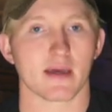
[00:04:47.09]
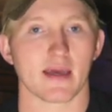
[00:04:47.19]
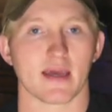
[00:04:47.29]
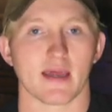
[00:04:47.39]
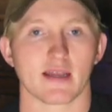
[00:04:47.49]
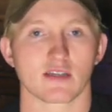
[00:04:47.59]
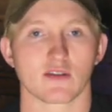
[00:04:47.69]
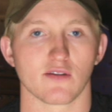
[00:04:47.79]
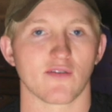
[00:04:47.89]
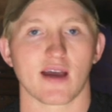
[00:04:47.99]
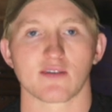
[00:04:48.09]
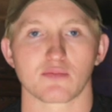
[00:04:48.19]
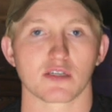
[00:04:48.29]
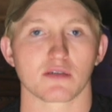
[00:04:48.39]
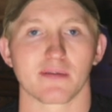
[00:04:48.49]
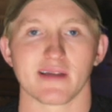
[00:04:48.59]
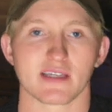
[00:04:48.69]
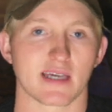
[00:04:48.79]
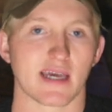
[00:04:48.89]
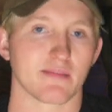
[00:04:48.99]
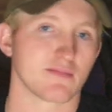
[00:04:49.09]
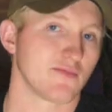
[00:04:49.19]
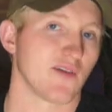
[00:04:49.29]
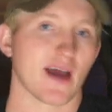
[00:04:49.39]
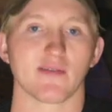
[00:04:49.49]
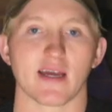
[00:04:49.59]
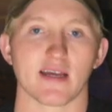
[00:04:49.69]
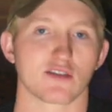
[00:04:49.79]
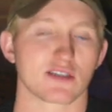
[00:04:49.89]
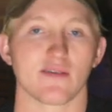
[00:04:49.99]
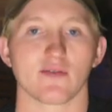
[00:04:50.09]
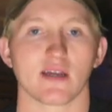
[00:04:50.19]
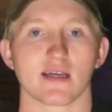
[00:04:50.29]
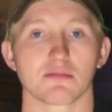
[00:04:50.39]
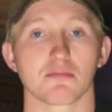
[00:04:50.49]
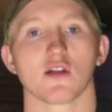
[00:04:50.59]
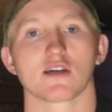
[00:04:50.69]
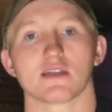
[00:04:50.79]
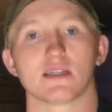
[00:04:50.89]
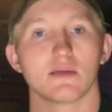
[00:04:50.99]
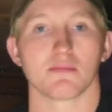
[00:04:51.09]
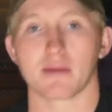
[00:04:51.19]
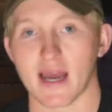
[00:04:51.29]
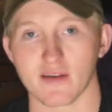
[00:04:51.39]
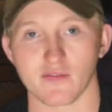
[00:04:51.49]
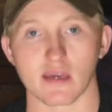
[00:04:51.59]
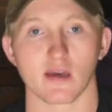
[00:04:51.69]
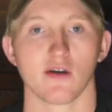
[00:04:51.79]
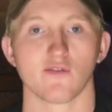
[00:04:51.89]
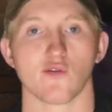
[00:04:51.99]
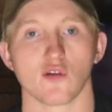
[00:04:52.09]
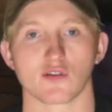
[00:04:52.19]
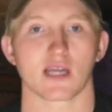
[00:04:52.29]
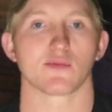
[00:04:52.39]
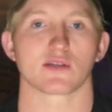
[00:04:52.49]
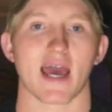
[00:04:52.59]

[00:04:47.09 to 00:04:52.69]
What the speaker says: and it's the five species of plains game, 5 days or 7 days, plus the dip and pack fee for those animals.